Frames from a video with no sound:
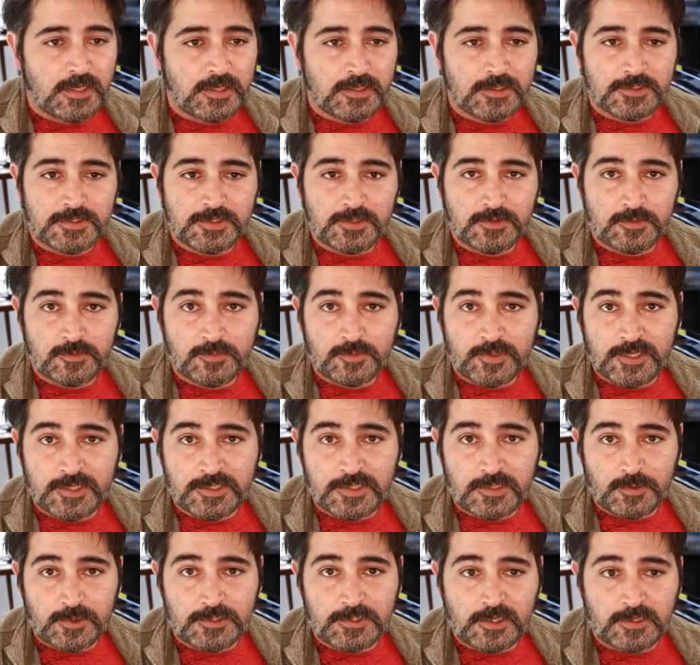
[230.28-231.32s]
So next
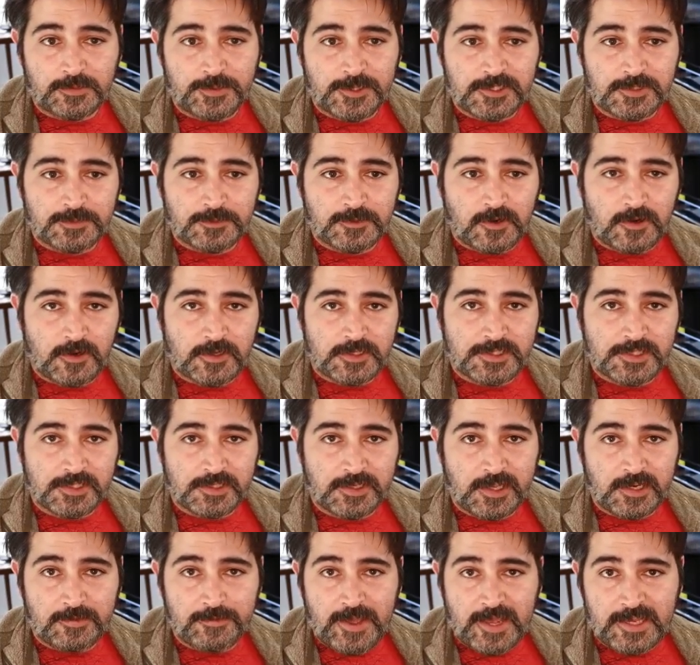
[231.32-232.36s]
I want to talk about some cards and
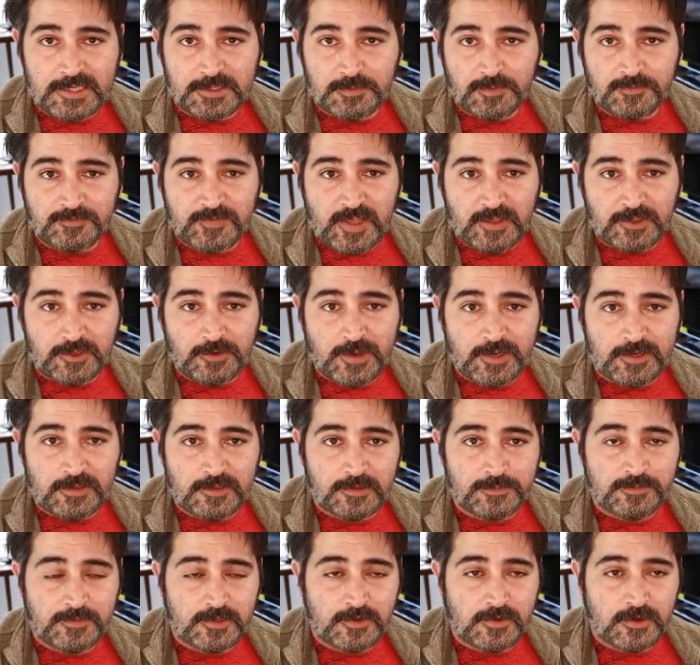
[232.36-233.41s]
getting maximum value out of
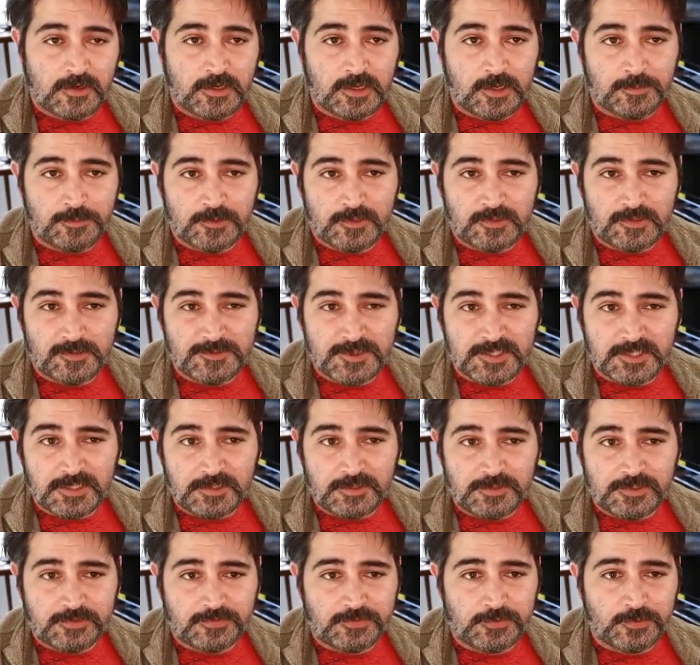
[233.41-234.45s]
them. There are a couple. I'm just going
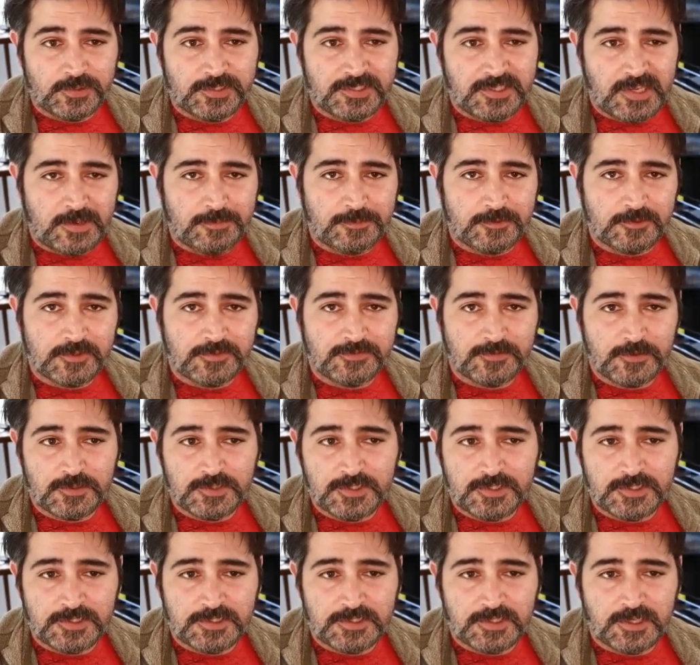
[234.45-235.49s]
to use a few examples.
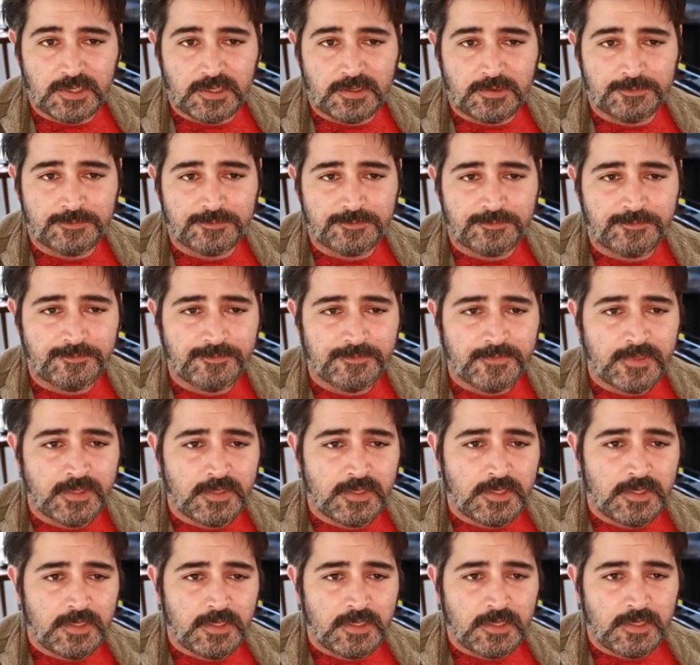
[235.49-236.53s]
First is
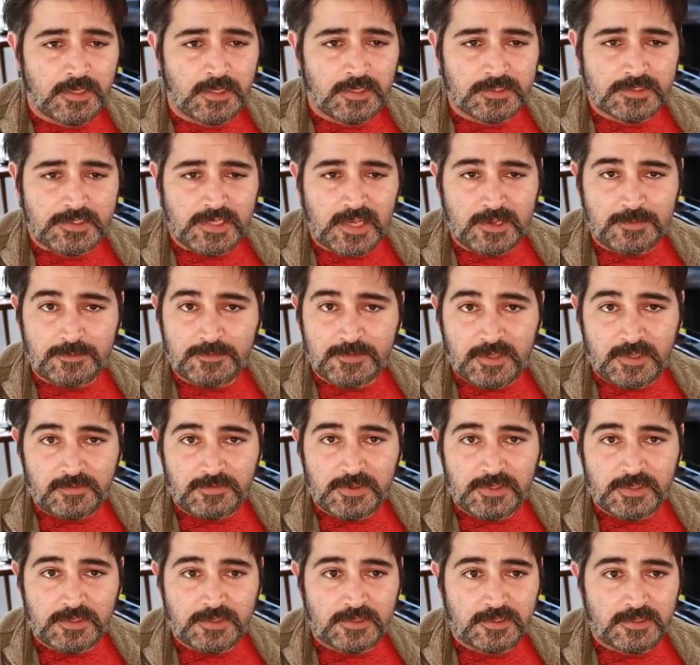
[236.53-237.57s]
Time
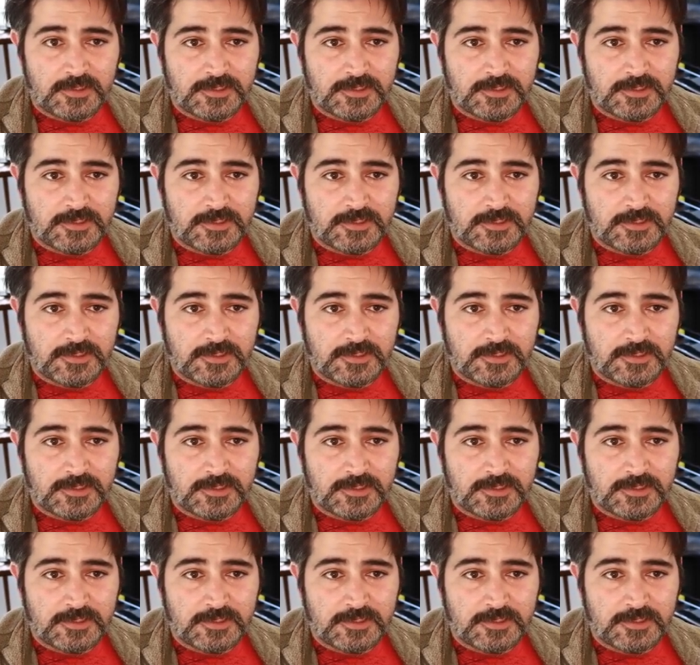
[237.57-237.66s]
Thieves.